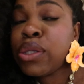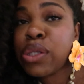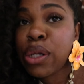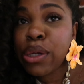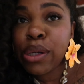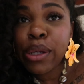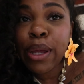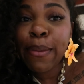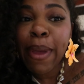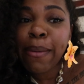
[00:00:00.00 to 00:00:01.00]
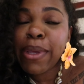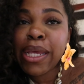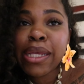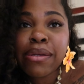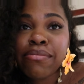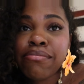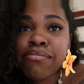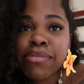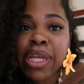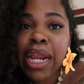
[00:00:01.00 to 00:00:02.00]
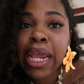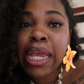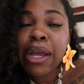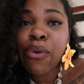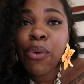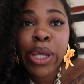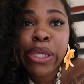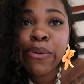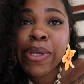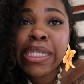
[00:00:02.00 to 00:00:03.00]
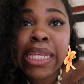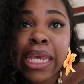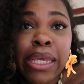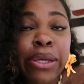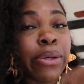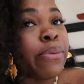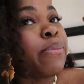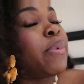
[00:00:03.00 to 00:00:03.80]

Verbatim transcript: to look good, baby. It ain't on you, it's in you.